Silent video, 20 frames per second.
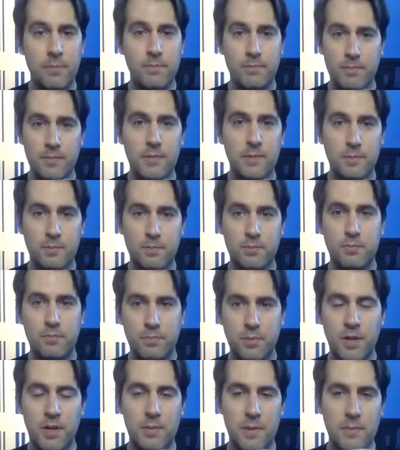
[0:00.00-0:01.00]
yep, it's
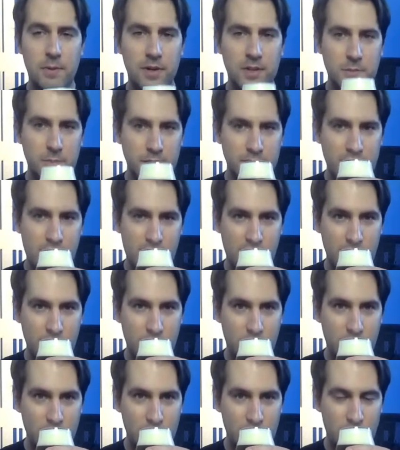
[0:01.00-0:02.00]
going to be pretty
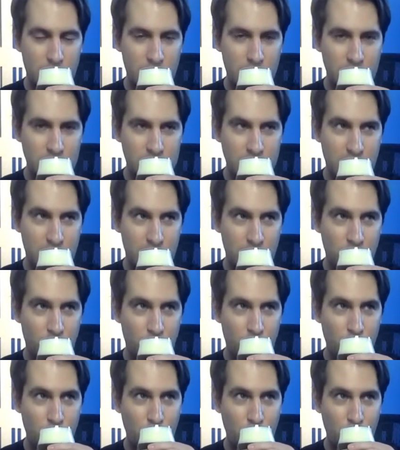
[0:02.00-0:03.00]
spectacular. I can already
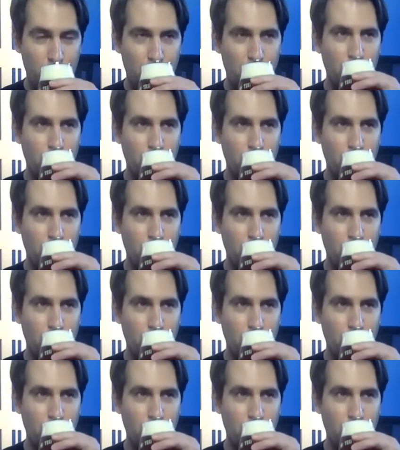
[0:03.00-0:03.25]
tell.